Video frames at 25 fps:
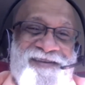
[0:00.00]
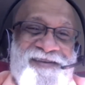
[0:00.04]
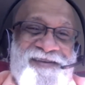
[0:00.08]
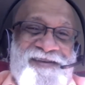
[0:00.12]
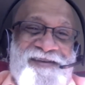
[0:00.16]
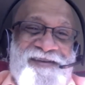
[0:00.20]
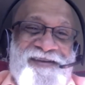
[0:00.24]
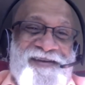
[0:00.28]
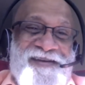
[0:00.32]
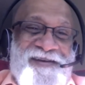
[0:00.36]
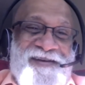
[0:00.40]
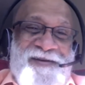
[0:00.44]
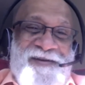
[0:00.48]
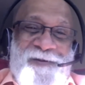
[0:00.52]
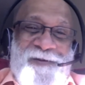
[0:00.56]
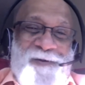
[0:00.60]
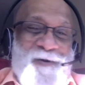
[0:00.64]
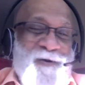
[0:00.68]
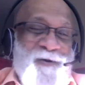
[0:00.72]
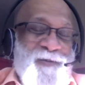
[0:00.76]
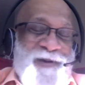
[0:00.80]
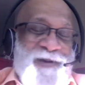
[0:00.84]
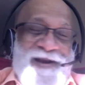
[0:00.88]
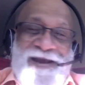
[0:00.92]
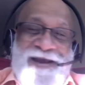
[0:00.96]
You know,
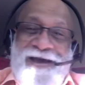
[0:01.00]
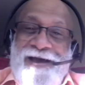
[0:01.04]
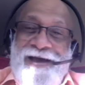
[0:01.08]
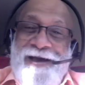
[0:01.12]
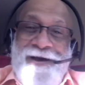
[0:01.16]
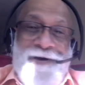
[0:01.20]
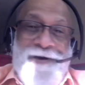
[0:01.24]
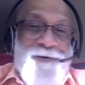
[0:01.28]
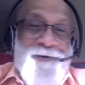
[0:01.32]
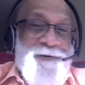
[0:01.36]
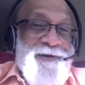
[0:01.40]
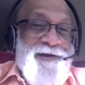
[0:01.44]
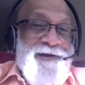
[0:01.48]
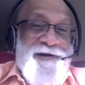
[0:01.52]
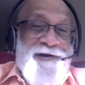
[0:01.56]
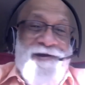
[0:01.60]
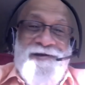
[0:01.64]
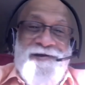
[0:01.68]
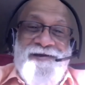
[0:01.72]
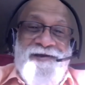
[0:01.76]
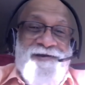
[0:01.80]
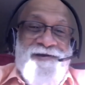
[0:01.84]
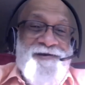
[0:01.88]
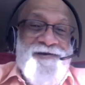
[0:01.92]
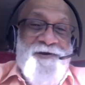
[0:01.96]
no matter how
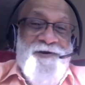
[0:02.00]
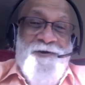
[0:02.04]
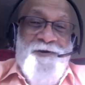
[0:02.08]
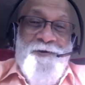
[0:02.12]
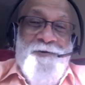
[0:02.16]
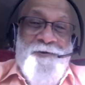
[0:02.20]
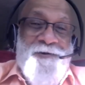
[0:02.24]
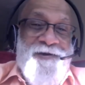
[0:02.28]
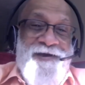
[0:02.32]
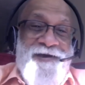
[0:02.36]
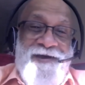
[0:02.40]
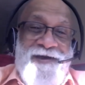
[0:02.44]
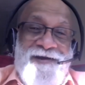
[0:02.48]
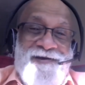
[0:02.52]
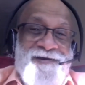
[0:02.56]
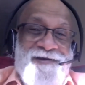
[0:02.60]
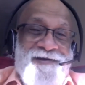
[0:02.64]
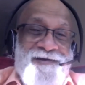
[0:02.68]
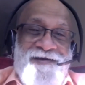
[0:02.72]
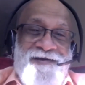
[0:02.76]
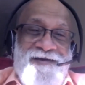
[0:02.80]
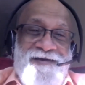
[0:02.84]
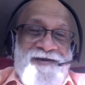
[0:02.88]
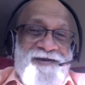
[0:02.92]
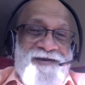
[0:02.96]
irritated you get,
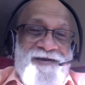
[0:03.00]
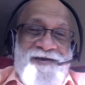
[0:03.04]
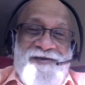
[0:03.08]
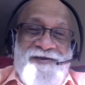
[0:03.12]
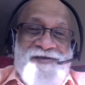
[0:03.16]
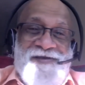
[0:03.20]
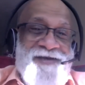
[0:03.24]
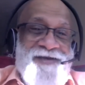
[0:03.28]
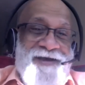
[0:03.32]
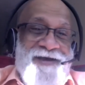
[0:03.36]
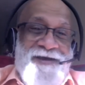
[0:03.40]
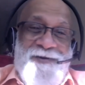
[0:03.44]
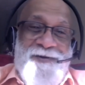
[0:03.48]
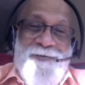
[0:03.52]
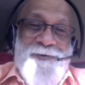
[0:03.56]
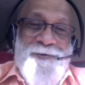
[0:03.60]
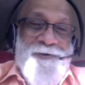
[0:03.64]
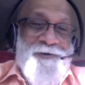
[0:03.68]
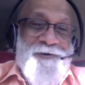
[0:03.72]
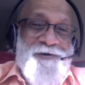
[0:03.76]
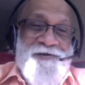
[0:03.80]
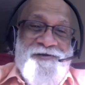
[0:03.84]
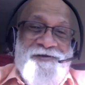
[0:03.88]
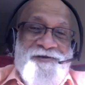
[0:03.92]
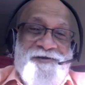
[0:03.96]
a child
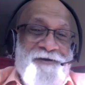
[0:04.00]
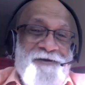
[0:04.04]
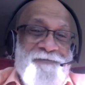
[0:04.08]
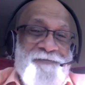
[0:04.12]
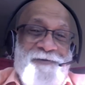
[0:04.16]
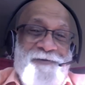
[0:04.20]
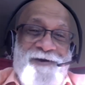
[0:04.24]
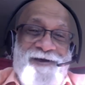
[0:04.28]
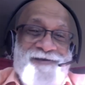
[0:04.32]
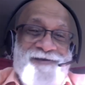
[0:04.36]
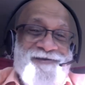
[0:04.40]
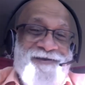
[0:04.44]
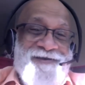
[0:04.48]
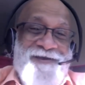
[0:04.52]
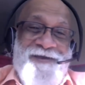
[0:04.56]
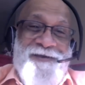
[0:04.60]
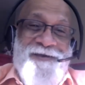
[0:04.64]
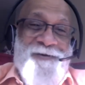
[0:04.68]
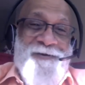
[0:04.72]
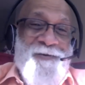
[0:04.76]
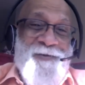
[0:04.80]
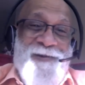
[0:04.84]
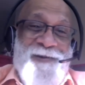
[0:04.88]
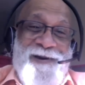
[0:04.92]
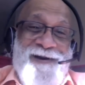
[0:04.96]
wouldn't stop asking
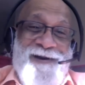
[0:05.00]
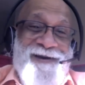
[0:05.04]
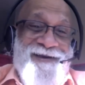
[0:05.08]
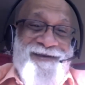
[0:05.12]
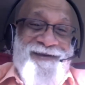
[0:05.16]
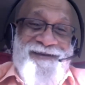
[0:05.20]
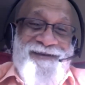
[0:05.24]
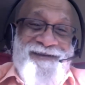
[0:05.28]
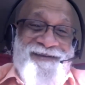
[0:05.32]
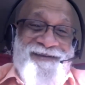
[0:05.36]
you why.